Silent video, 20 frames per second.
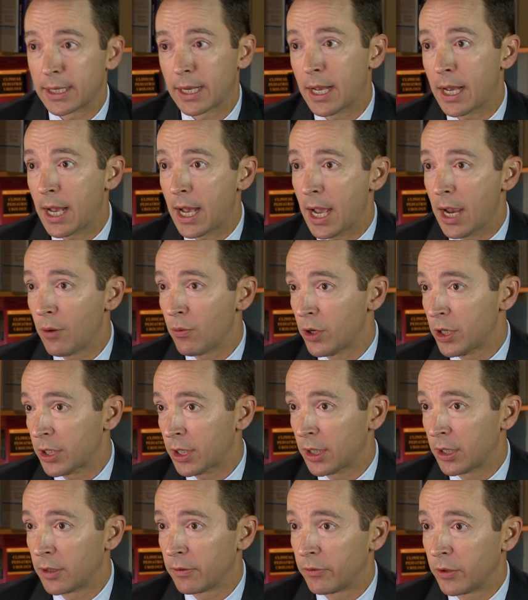to
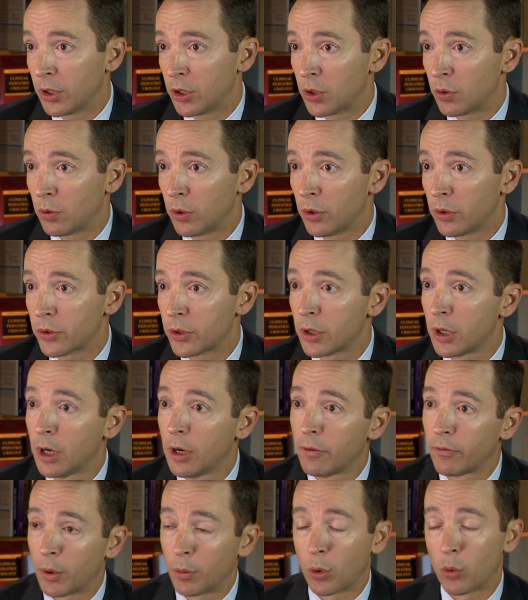high-risk individuals,
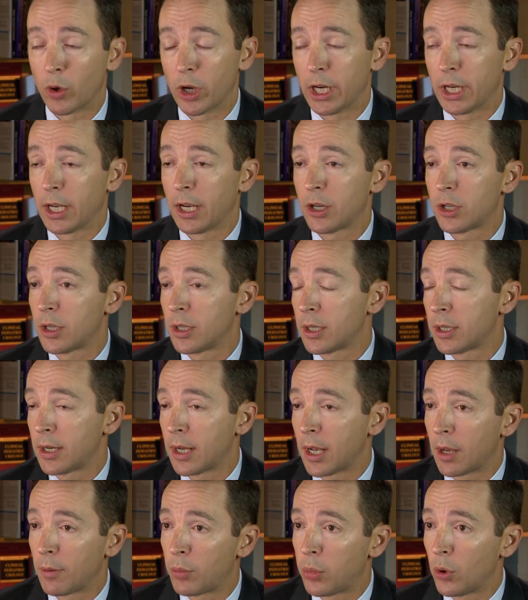from a radiation
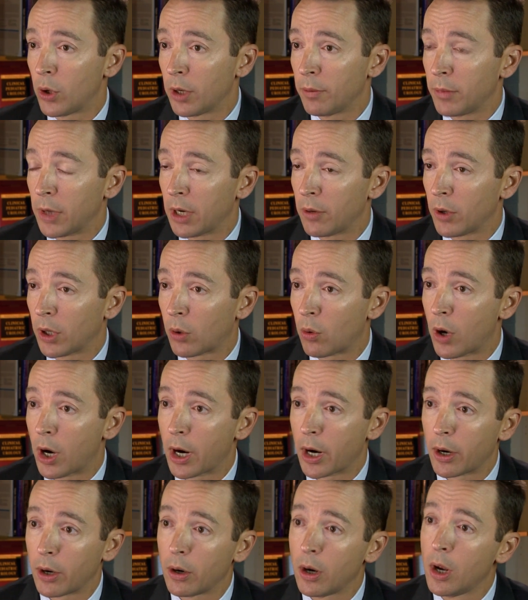standpoint, may
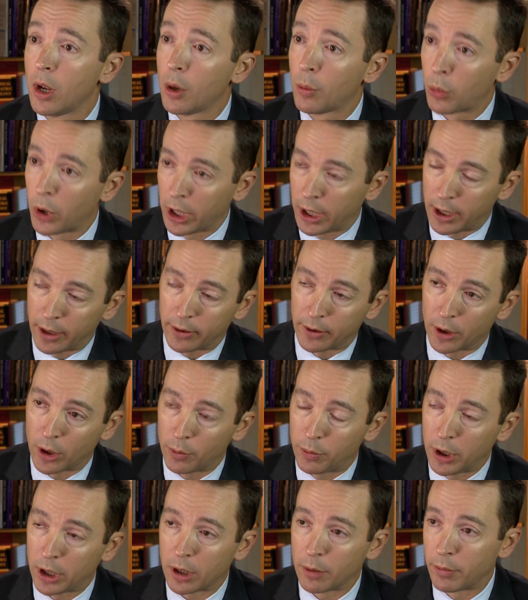require
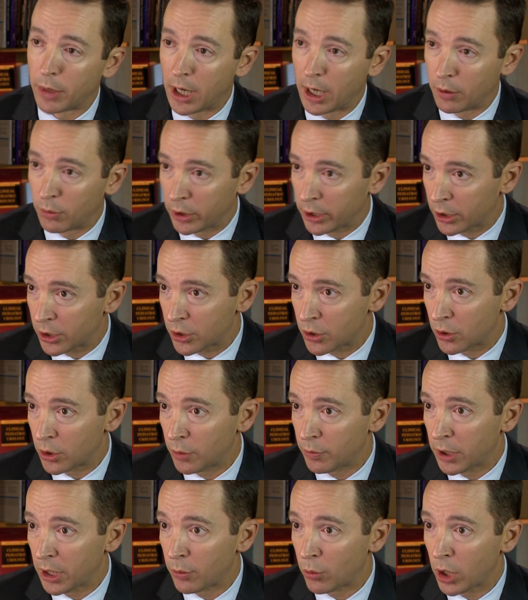brachytherapy combined with
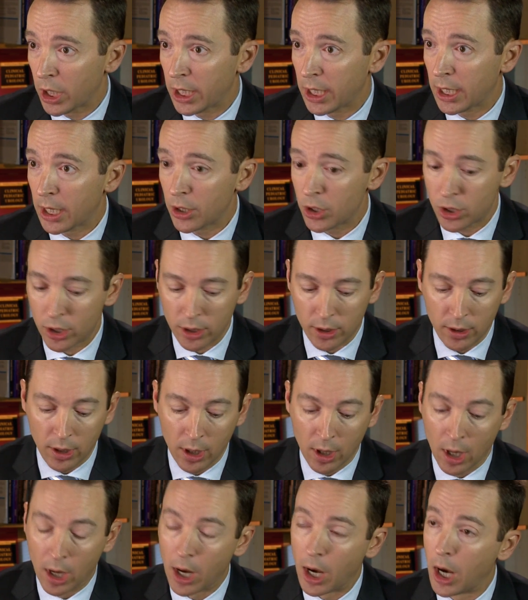external beam radiation,
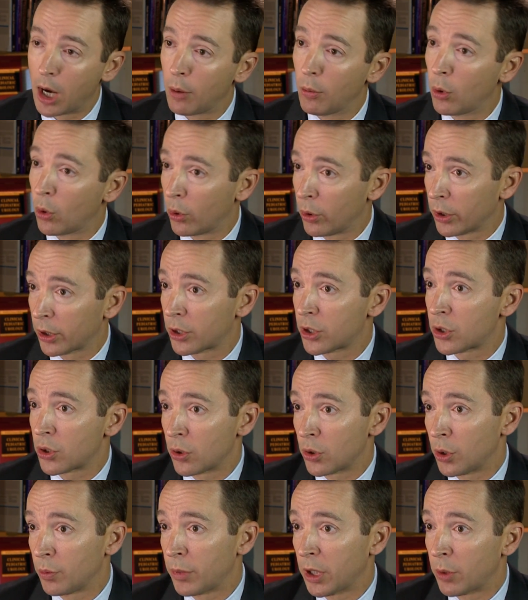or
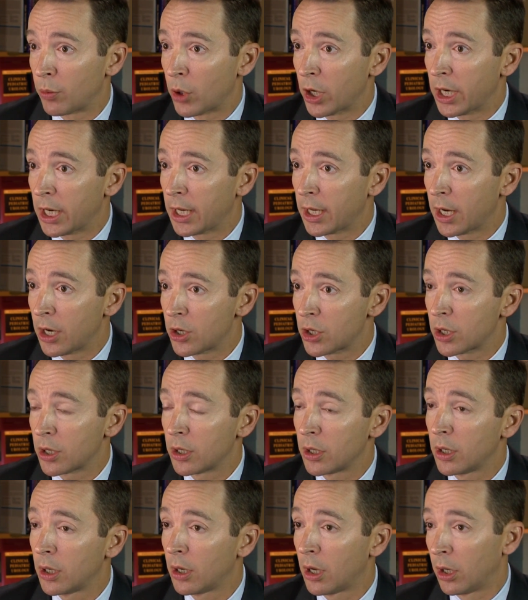external beam
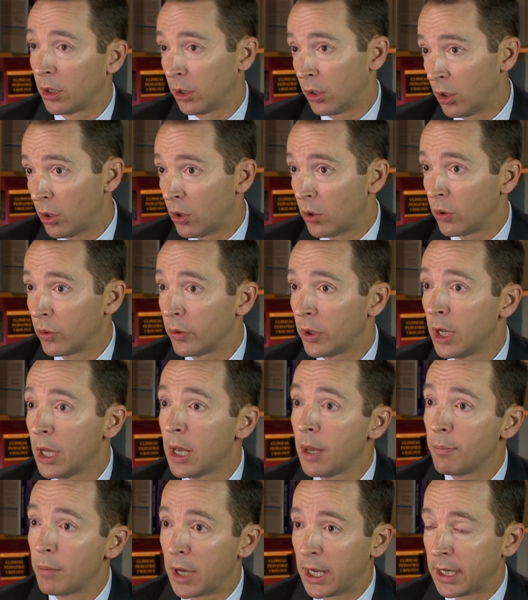radiation alone.
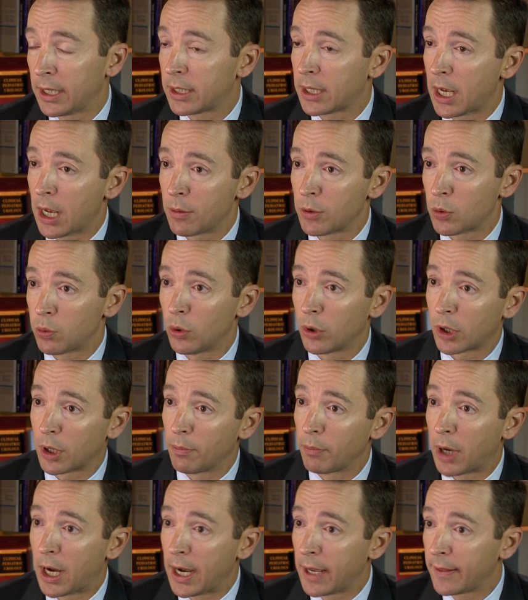Many times we'll
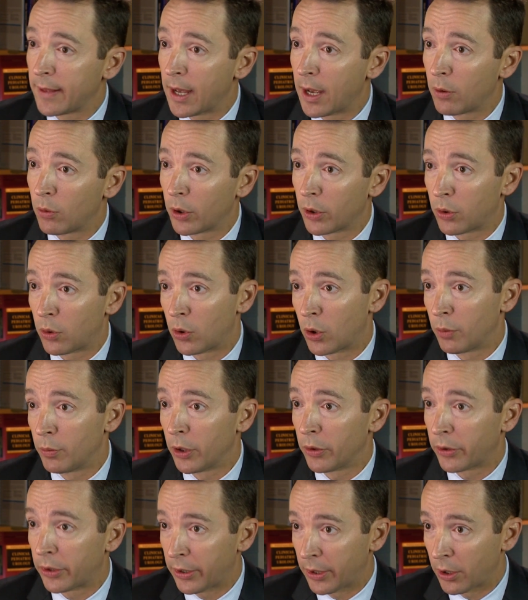combine that with
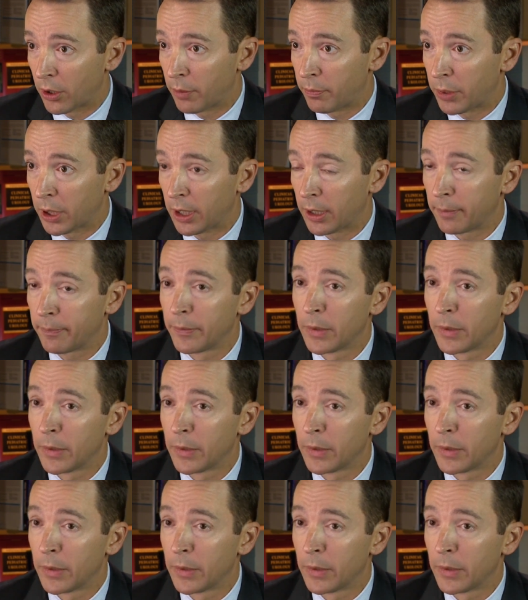hormone therapy.